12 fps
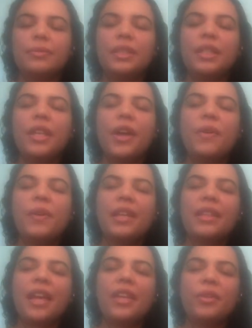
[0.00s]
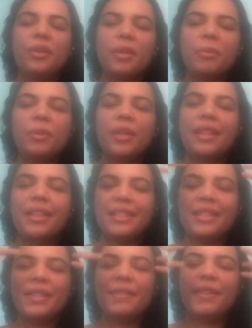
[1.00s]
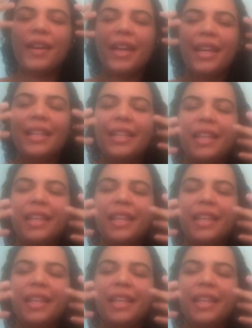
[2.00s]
knowing that you can bring this divine